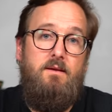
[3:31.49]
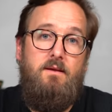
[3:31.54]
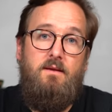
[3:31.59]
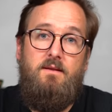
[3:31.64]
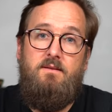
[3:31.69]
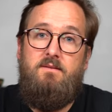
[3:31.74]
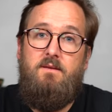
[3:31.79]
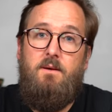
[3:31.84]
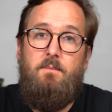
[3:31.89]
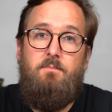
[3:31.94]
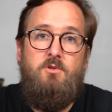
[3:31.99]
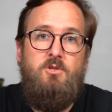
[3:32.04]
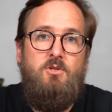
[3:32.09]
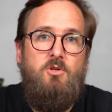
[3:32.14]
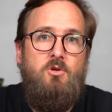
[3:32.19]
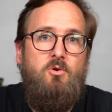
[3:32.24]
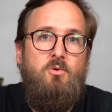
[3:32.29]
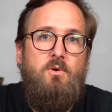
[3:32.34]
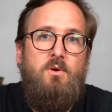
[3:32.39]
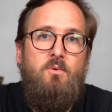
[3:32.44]
it's up to
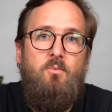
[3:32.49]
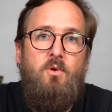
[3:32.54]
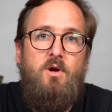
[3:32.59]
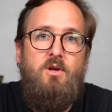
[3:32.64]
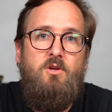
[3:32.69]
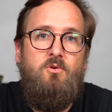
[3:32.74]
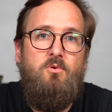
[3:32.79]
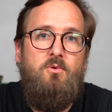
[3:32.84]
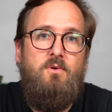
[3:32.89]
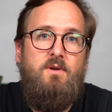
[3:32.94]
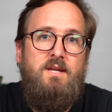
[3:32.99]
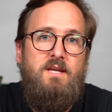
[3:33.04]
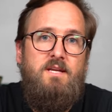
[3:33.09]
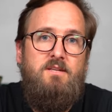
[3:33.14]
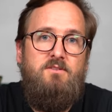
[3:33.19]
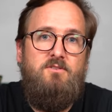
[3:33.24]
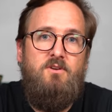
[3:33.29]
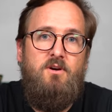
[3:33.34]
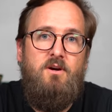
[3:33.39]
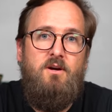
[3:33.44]
you and what your
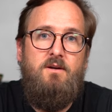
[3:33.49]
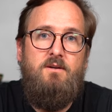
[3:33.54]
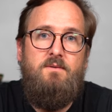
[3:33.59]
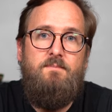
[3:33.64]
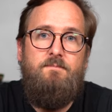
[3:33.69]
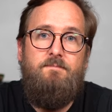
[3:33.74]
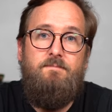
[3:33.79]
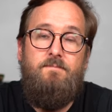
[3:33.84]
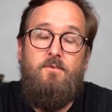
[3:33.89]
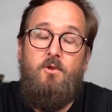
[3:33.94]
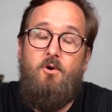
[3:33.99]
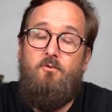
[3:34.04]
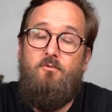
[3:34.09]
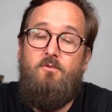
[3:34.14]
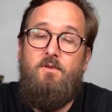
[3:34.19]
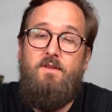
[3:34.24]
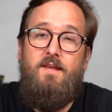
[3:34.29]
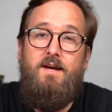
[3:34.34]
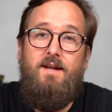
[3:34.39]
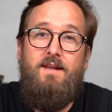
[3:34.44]
needs are.
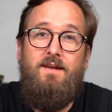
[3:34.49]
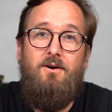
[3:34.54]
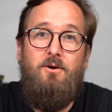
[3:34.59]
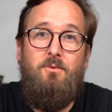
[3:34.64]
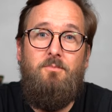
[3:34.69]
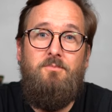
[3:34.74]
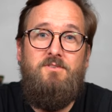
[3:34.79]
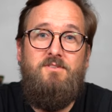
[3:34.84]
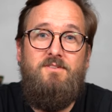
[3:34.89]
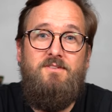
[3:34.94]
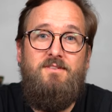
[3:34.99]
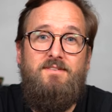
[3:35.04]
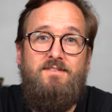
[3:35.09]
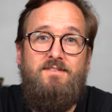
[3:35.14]
Hopefully that helps.